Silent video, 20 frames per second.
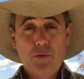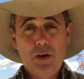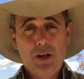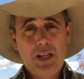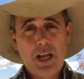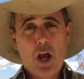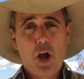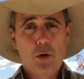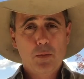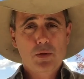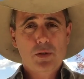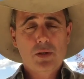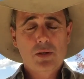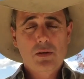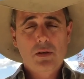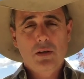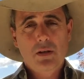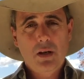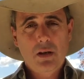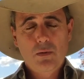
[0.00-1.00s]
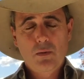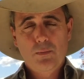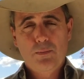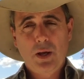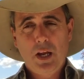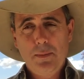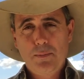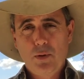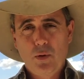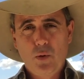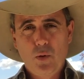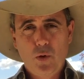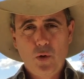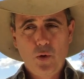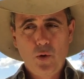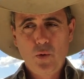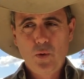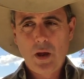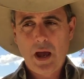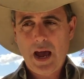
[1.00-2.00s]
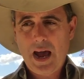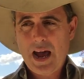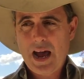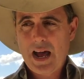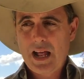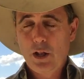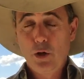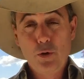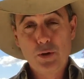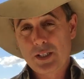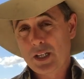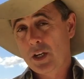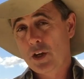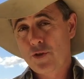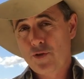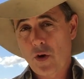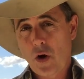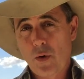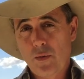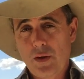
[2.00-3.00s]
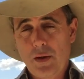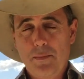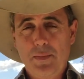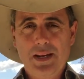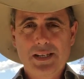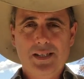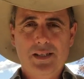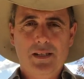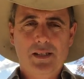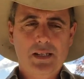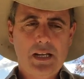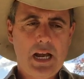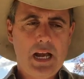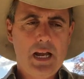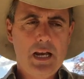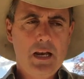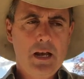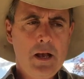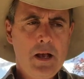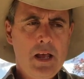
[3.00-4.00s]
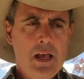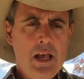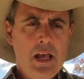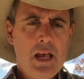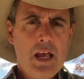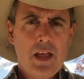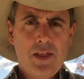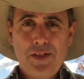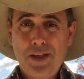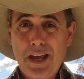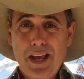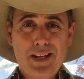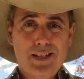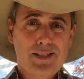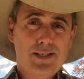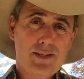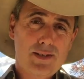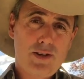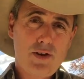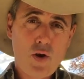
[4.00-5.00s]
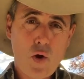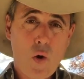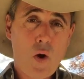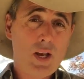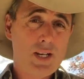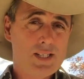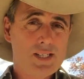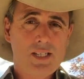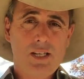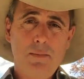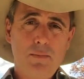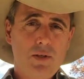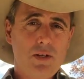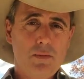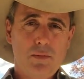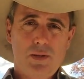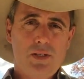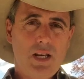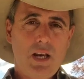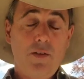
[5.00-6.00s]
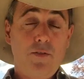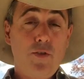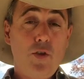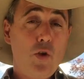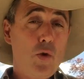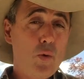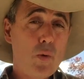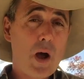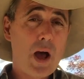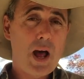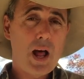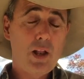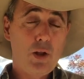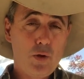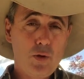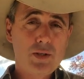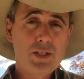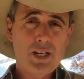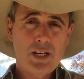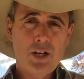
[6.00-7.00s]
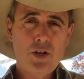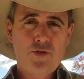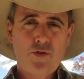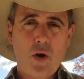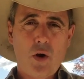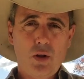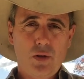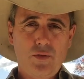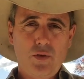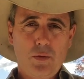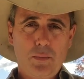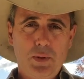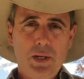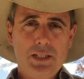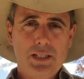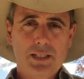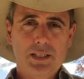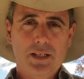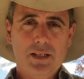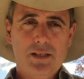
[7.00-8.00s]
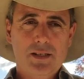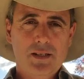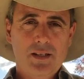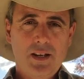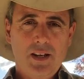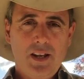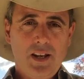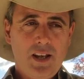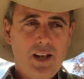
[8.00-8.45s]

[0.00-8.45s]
really helps people who are losing control of their business. And there's 9 symptoms that if you are losing control of your business,